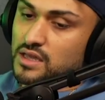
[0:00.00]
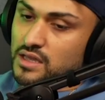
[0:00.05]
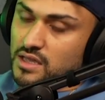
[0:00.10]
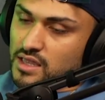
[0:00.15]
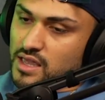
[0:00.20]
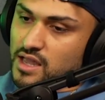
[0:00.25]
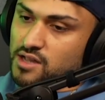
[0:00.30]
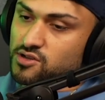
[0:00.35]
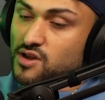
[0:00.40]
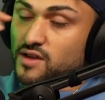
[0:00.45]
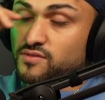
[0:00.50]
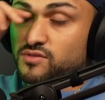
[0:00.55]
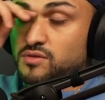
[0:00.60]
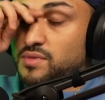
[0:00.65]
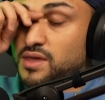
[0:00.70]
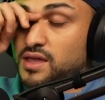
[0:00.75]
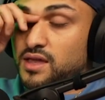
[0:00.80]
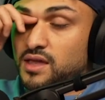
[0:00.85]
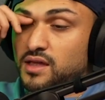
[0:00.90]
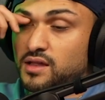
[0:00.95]
Yeah. So you have to
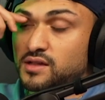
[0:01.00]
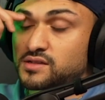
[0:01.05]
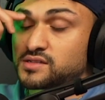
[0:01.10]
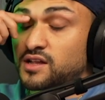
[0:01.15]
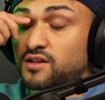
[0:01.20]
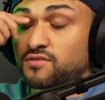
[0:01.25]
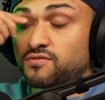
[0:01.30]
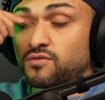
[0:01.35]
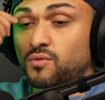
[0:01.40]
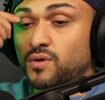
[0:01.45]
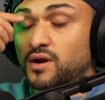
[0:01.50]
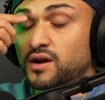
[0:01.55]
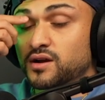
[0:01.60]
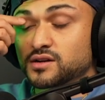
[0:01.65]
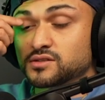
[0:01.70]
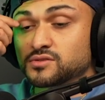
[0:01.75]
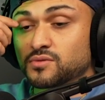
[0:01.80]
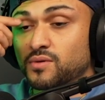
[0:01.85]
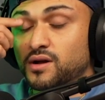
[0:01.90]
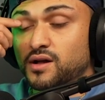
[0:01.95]
be self-aware
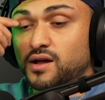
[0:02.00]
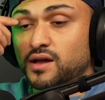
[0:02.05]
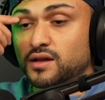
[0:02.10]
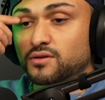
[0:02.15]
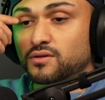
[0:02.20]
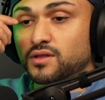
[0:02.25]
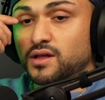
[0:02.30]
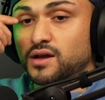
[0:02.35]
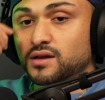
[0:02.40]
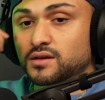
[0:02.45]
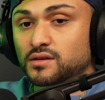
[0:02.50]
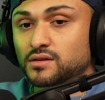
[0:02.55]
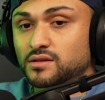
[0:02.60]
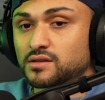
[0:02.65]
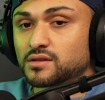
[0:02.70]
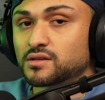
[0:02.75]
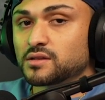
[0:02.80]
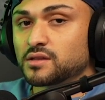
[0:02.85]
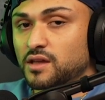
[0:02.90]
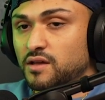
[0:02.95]
as well. I ain't gonna lie.
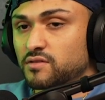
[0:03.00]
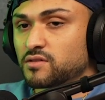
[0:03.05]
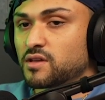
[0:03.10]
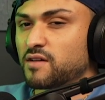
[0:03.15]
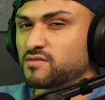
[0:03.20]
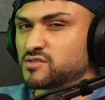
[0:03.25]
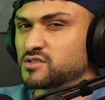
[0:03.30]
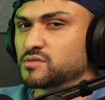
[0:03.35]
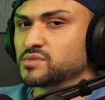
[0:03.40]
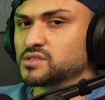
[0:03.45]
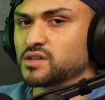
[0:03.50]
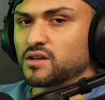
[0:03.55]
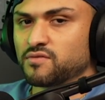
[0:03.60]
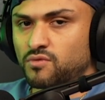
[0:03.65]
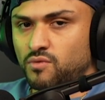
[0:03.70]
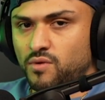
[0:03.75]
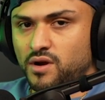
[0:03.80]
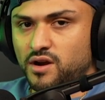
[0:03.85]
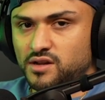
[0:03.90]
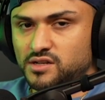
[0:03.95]
You have to have some
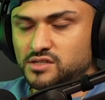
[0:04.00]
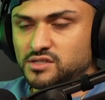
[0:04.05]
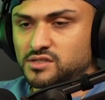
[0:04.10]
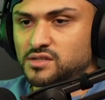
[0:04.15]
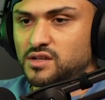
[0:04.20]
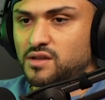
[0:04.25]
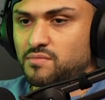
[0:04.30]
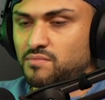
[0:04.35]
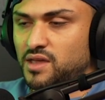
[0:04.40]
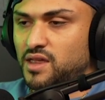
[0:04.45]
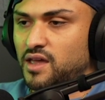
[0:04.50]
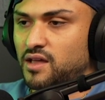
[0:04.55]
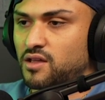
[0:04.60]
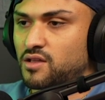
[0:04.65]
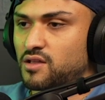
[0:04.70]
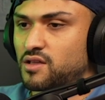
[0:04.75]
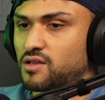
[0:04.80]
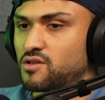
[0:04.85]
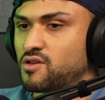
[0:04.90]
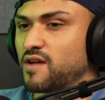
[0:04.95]
self-awareness and be like,
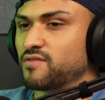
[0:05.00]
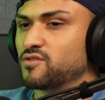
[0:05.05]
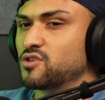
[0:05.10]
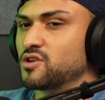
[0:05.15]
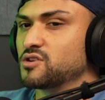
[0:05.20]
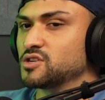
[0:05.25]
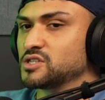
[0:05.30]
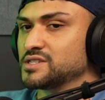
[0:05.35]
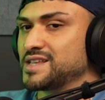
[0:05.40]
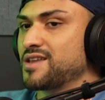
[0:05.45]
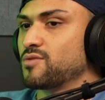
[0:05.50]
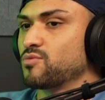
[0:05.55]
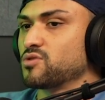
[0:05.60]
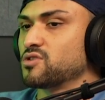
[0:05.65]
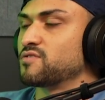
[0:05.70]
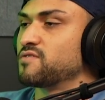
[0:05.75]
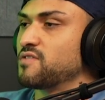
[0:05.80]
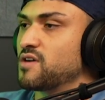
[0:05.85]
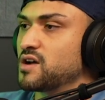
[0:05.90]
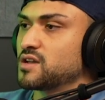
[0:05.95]
you have to understand when
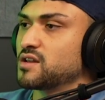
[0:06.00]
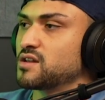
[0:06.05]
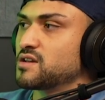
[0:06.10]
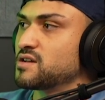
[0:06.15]
you're fucking